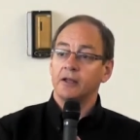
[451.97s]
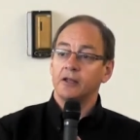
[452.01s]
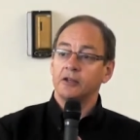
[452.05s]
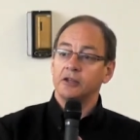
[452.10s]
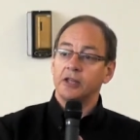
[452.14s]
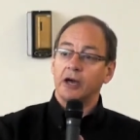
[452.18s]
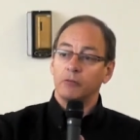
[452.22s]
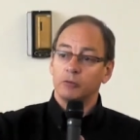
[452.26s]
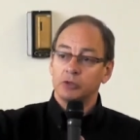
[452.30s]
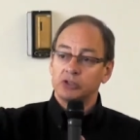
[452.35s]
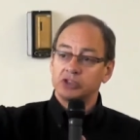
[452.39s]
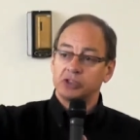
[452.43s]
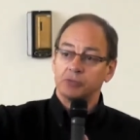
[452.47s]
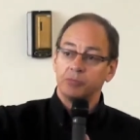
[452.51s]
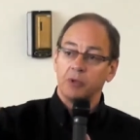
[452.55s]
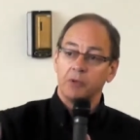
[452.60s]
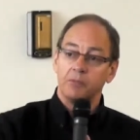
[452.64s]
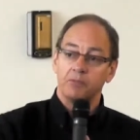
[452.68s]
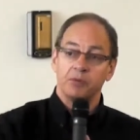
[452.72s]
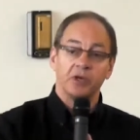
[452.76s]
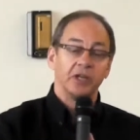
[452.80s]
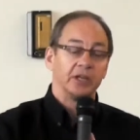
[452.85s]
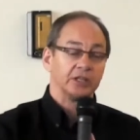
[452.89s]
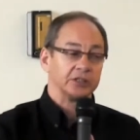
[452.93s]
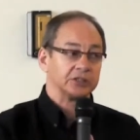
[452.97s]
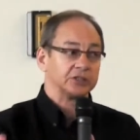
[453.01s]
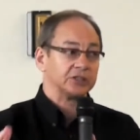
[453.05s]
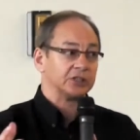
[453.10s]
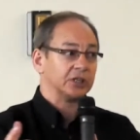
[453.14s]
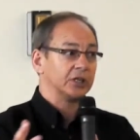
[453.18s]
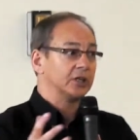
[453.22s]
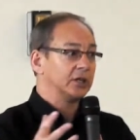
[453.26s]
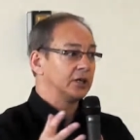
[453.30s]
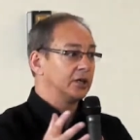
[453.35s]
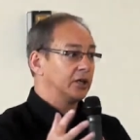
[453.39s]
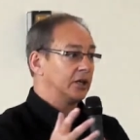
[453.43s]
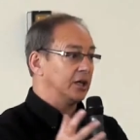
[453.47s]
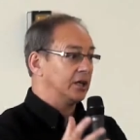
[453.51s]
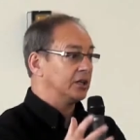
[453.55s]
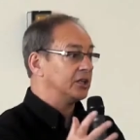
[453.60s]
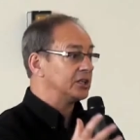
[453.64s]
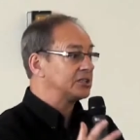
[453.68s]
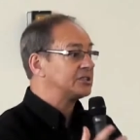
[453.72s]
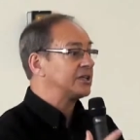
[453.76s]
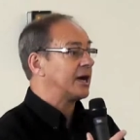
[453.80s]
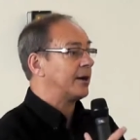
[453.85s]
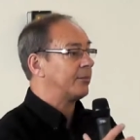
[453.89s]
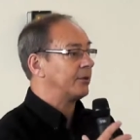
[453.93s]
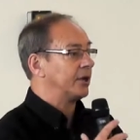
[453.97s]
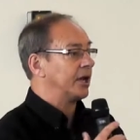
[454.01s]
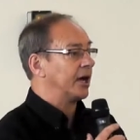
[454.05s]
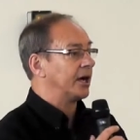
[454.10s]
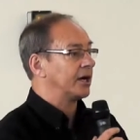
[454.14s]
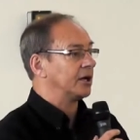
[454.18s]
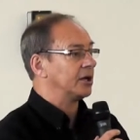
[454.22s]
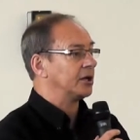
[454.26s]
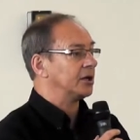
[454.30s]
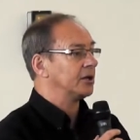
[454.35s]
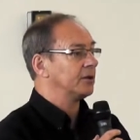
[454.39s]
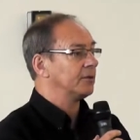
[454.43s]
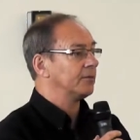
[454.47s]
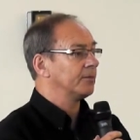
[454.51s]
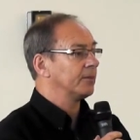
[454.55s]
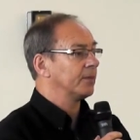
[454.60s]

that was to be built in the tabernacle.